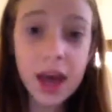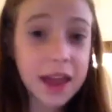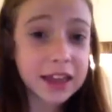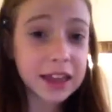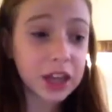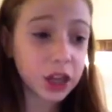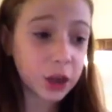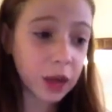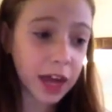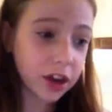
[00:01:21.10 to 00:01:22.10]
This is a
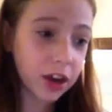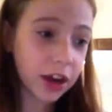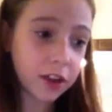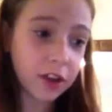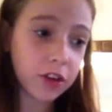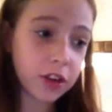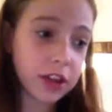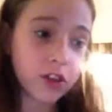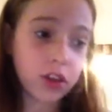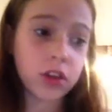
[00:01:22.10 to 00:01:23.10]
new lighter. I
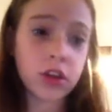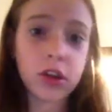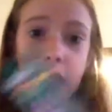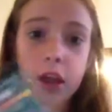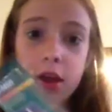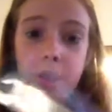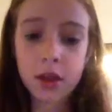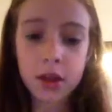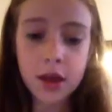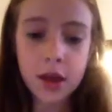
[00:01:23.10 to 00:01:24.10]
literally just took it
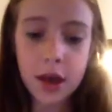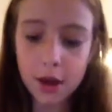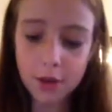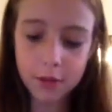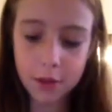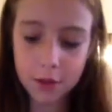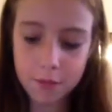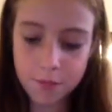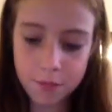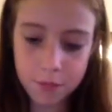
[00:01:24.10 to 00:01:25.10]
out of
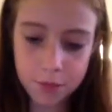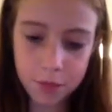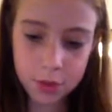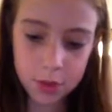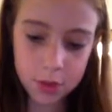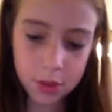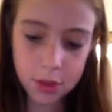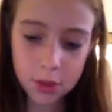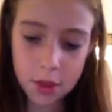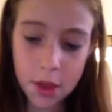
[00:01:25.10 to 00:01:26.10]
the
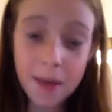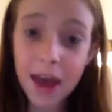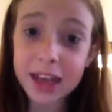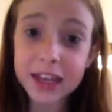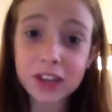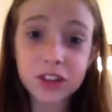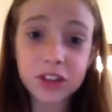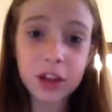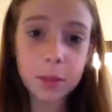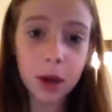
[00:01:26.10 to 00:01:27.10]
package
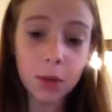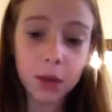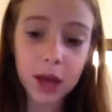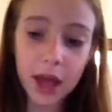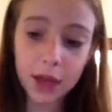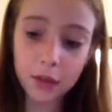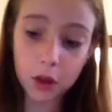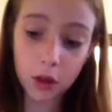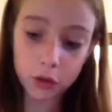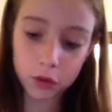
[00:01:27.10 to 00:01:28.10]
because I bought one at the
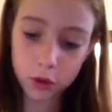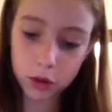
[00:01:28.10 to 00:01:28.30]
Dollar Store.